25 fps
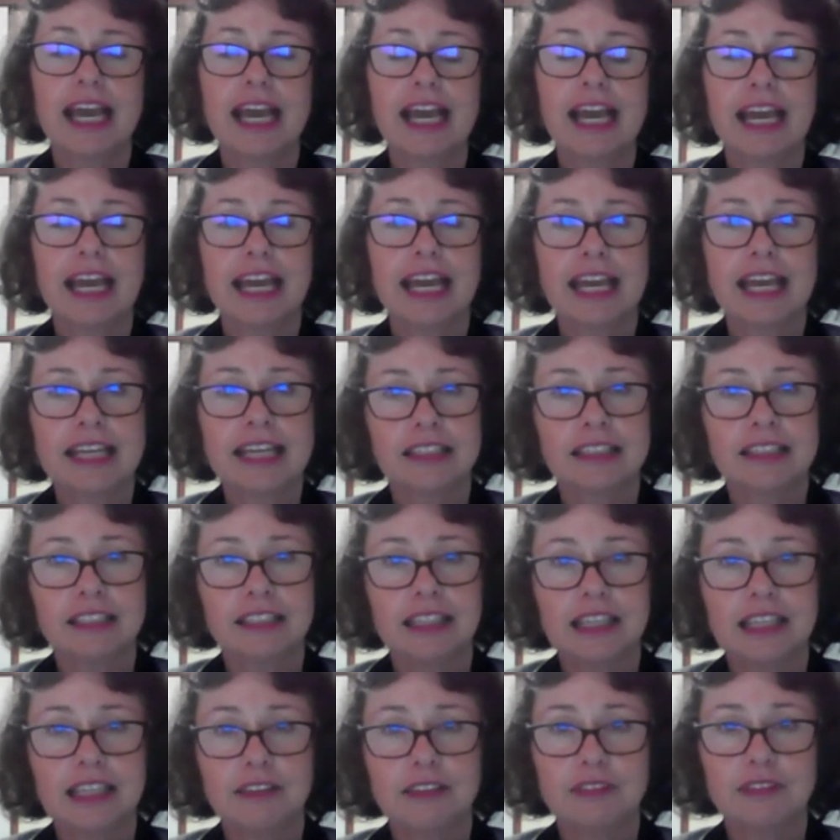And
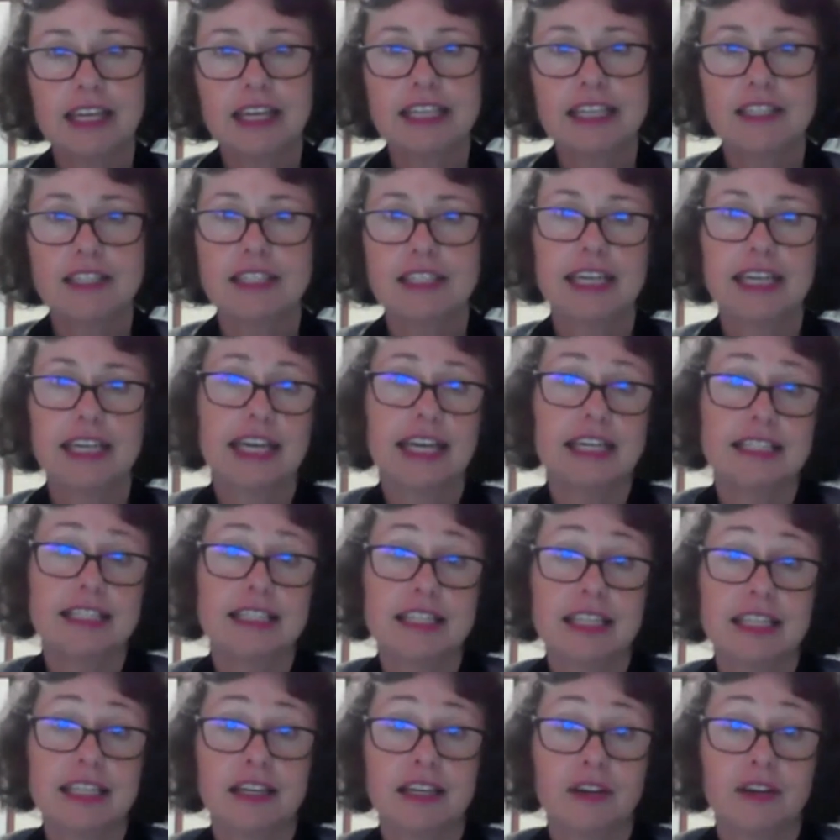if that's the case,
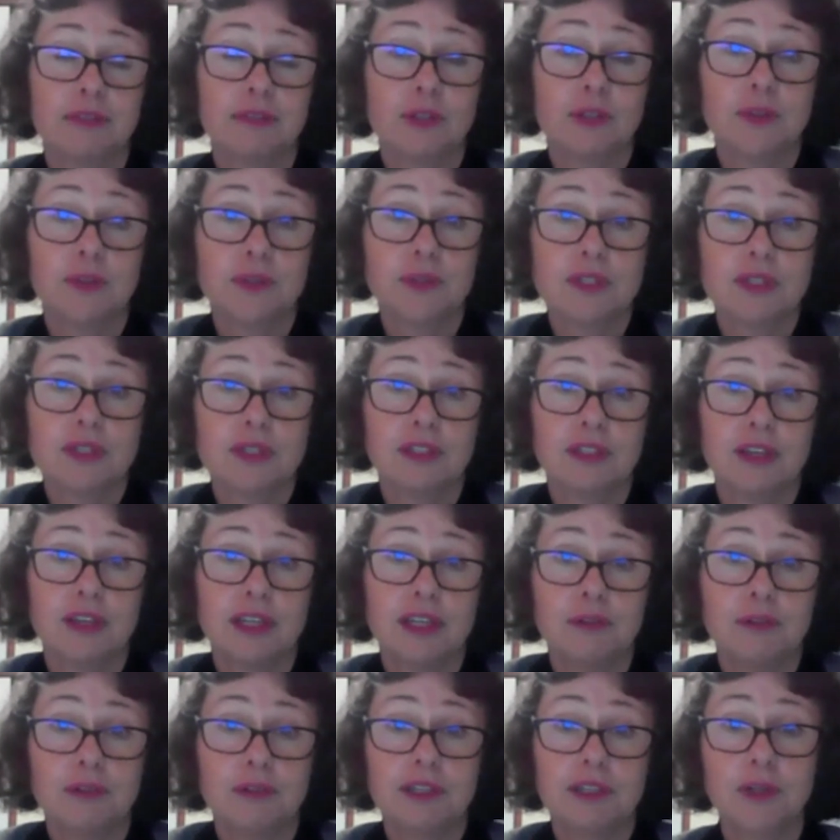then of course I'm going
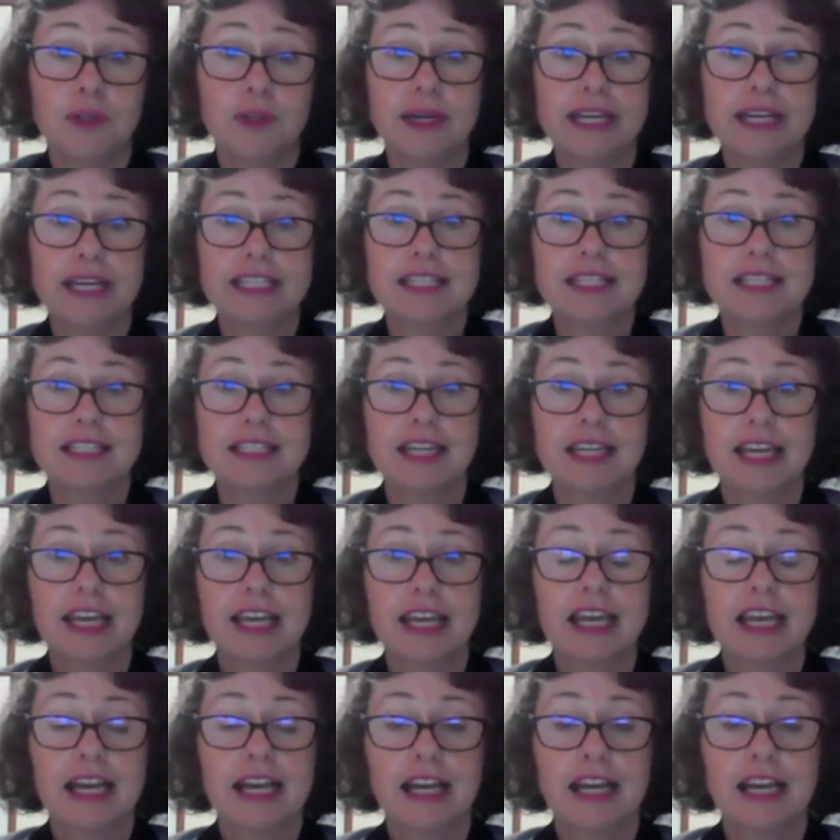to request
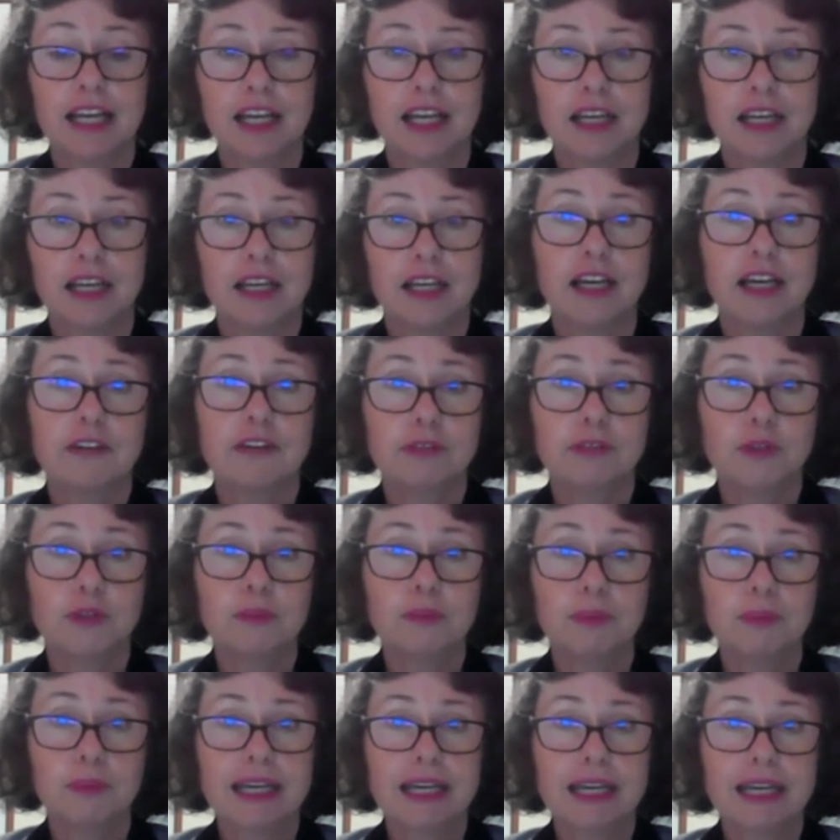a full
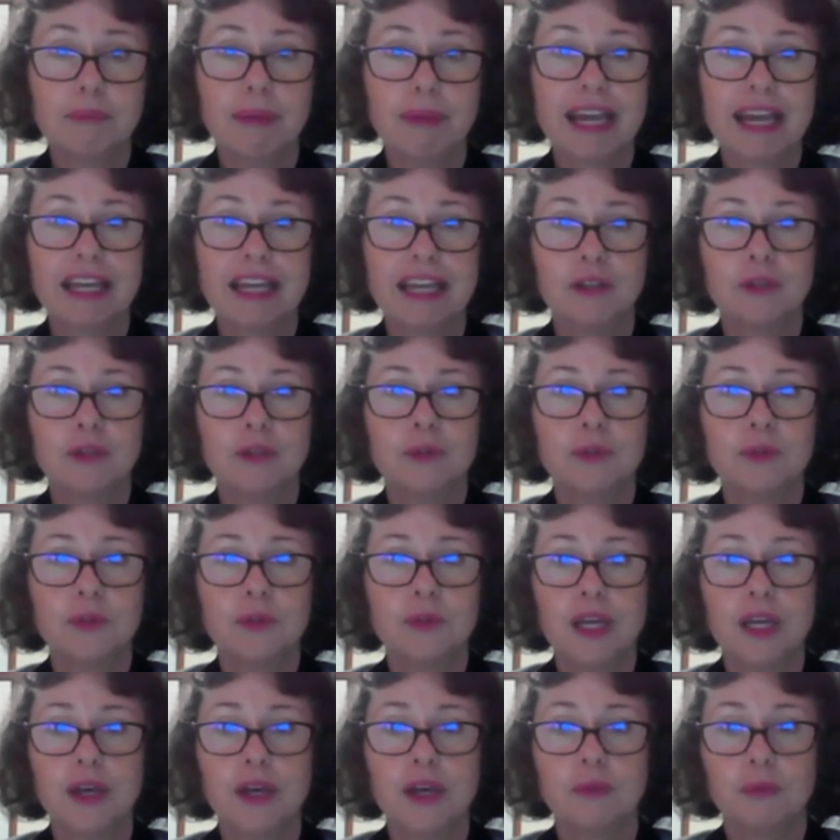blood panel
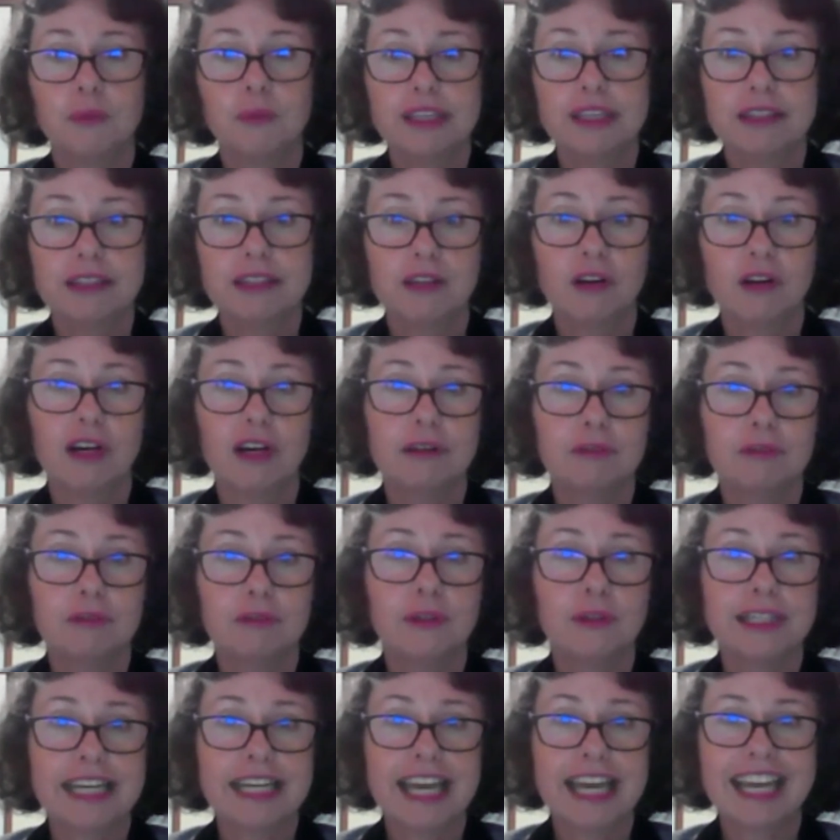with
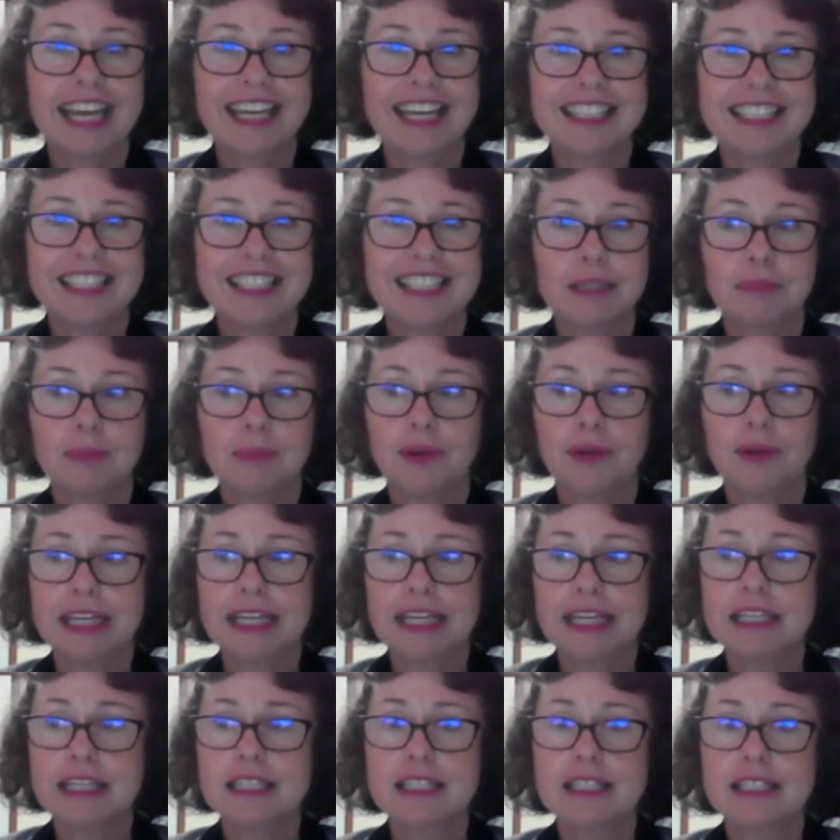thyroid
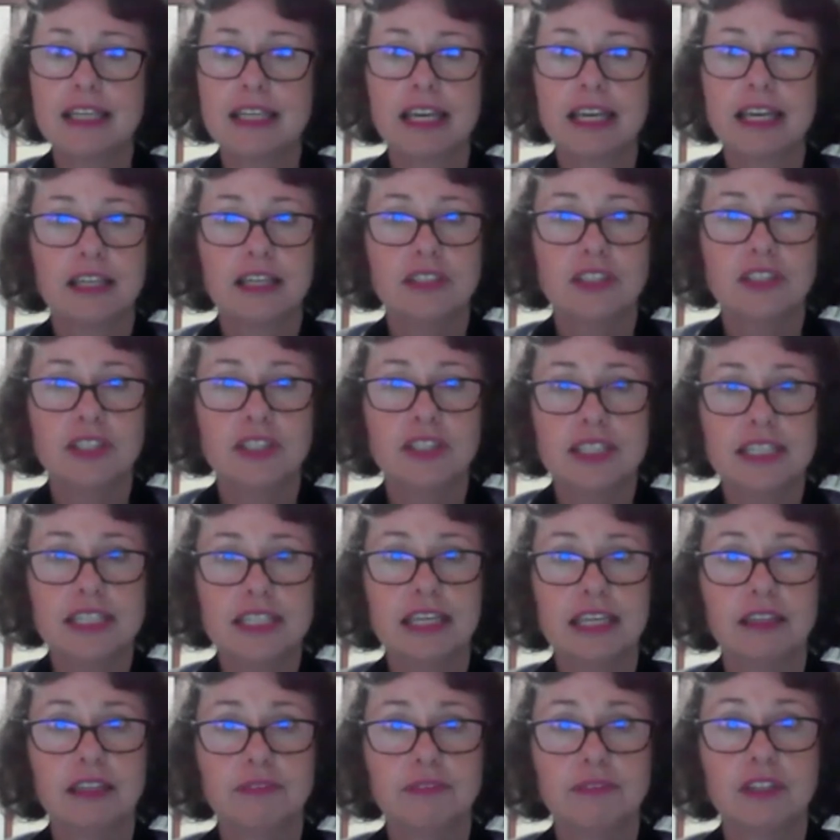antibodies to
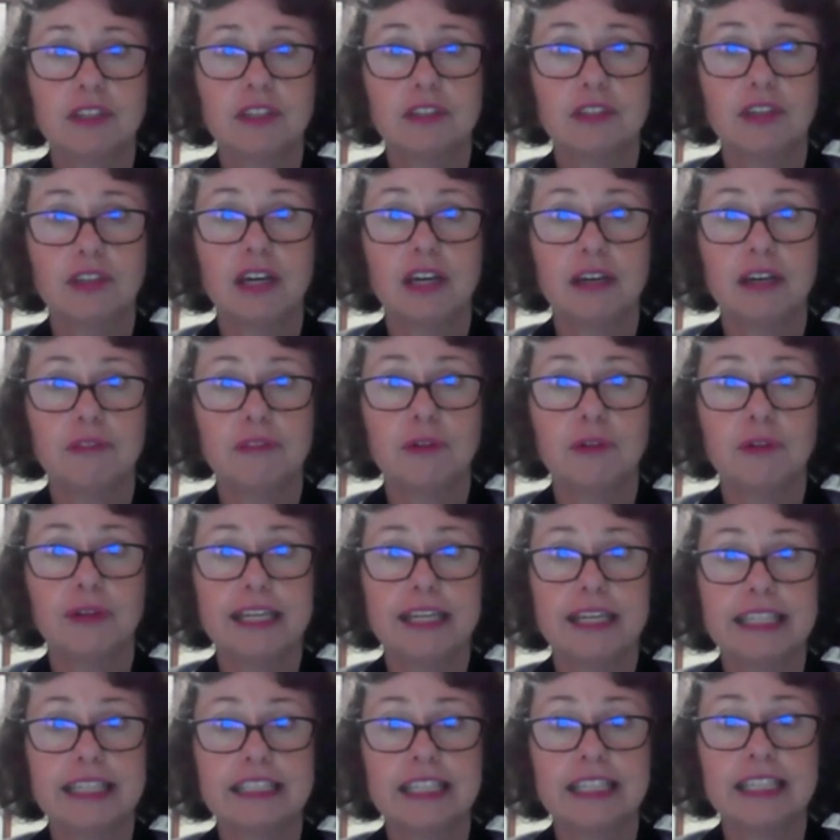see if the
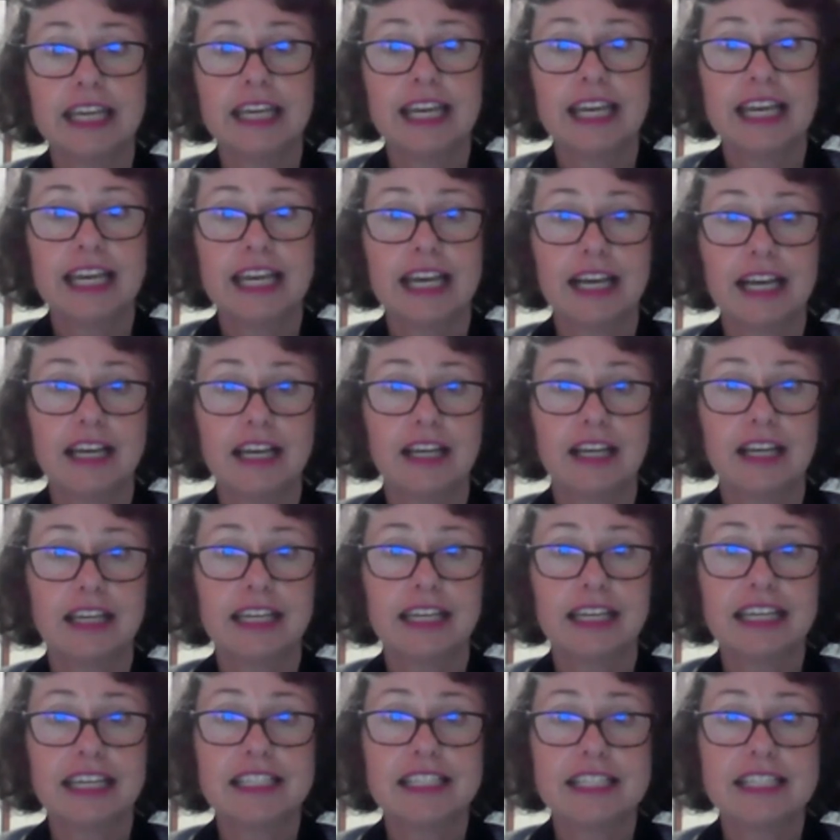thyroid
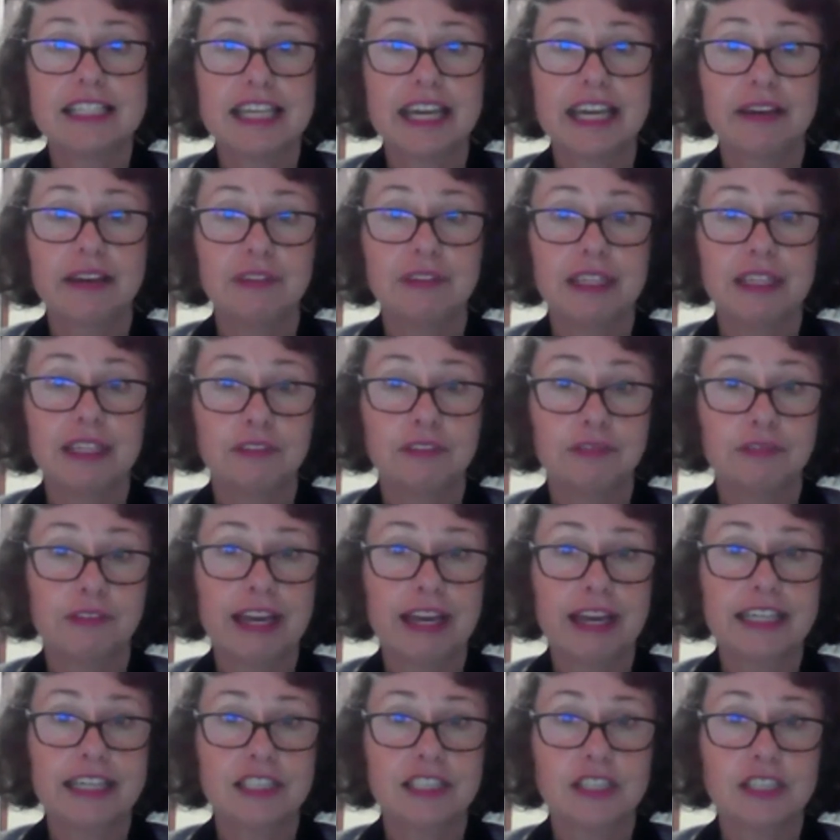is having a
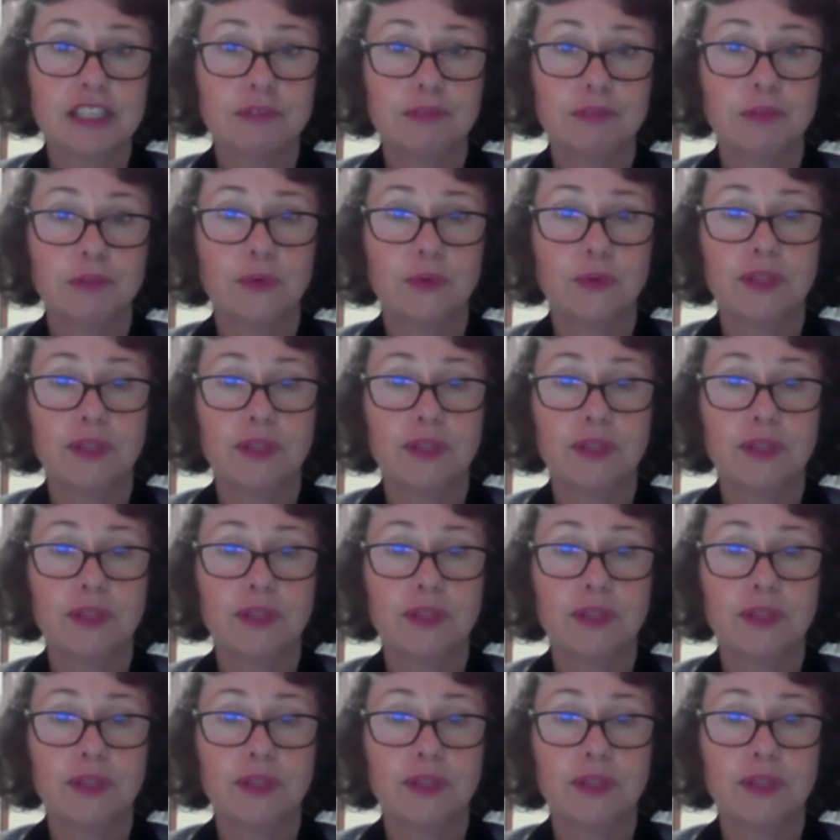factor for